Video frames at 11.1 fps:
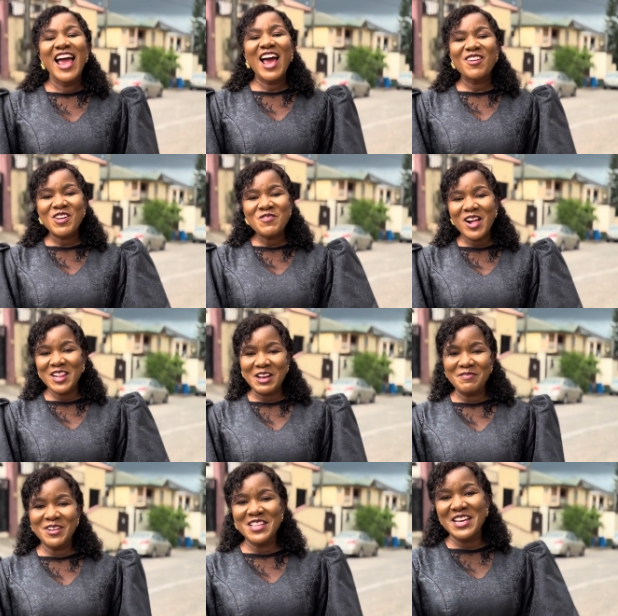Hello and
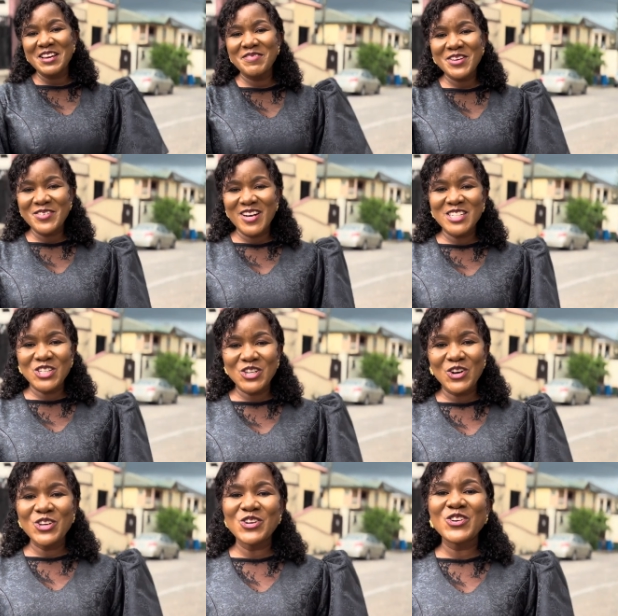welcome on the EVUN show.
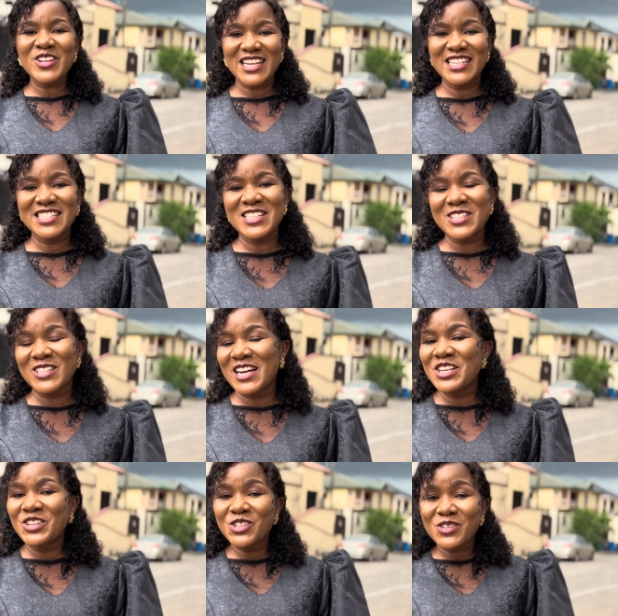You know that this is not our
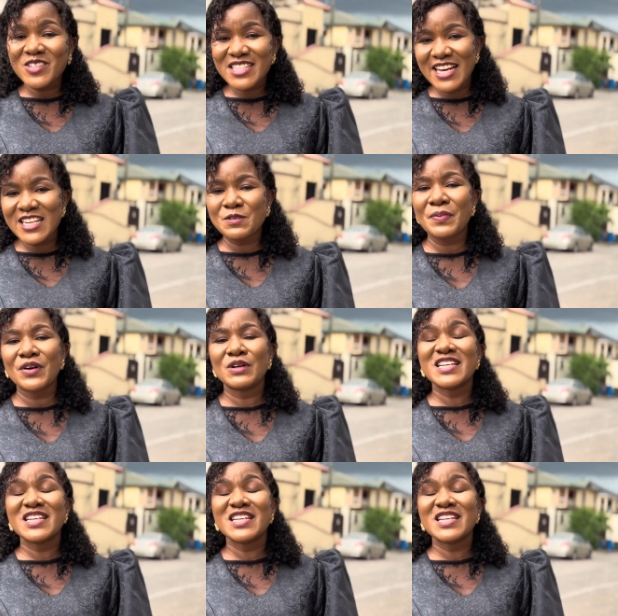usual set, but